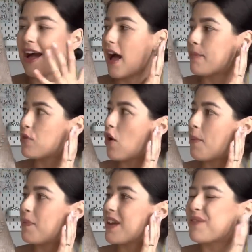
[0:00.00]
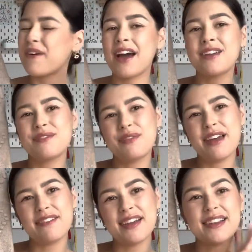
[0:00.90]
I'm not a big fan of
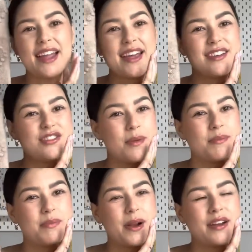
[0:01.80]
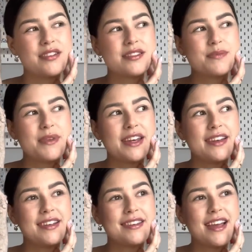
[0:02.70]
wearing like jumpers
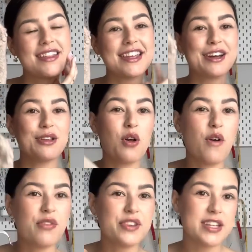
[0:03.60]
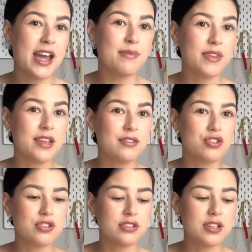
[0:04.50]
because I think a lot of the time they
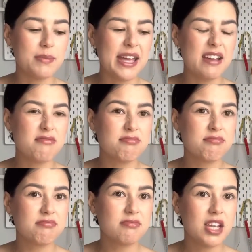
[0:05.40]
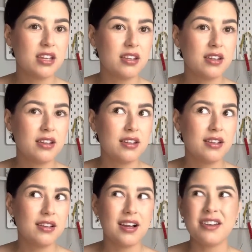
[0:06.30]
just look a bit,
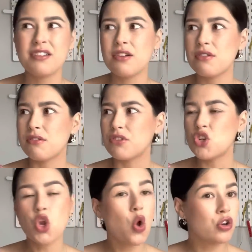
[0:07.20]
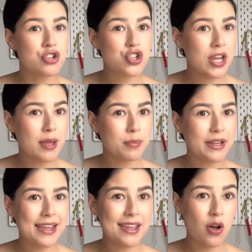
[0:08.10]
I don't know,
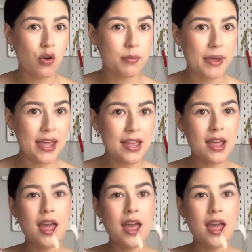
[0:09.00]
non-shapely on me.